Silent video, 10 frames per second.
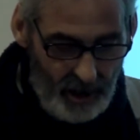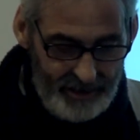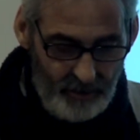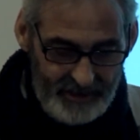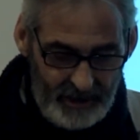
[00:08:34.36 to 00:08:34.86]

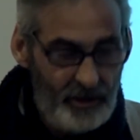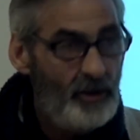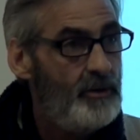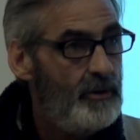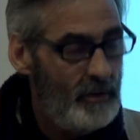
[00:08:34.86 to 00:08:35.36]
either as a
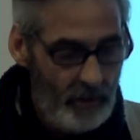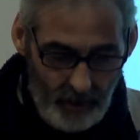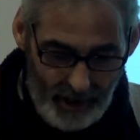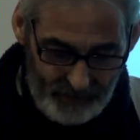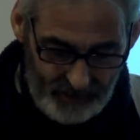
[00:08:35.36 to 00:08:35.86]
U
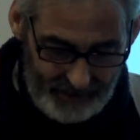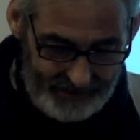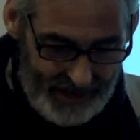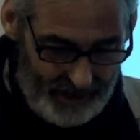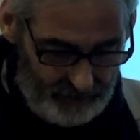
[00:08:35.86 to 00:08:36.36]
or upside
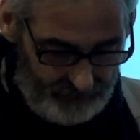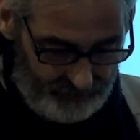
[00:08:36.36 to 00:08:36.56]
down.